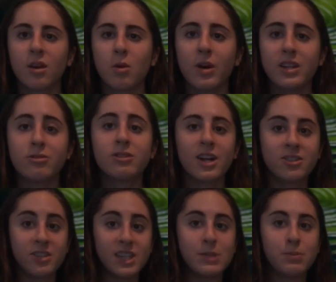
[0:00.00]
When you
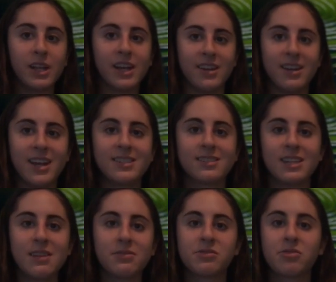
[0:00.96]
touch this plant, its
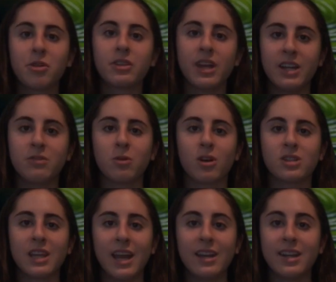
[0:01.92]
leaves fold
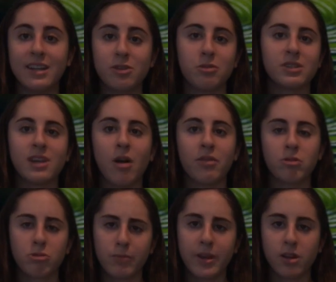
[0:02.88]
inwards and into itself in
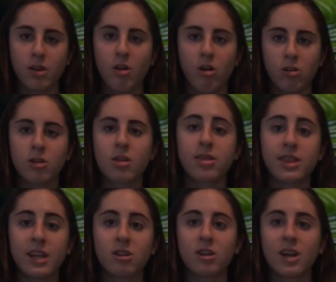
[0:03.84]
order to make it harder,
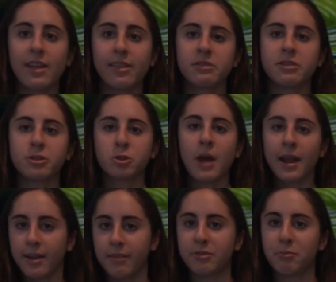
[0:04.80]
thinner, and less
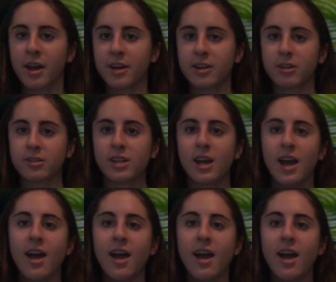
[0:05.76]
attractive to predators.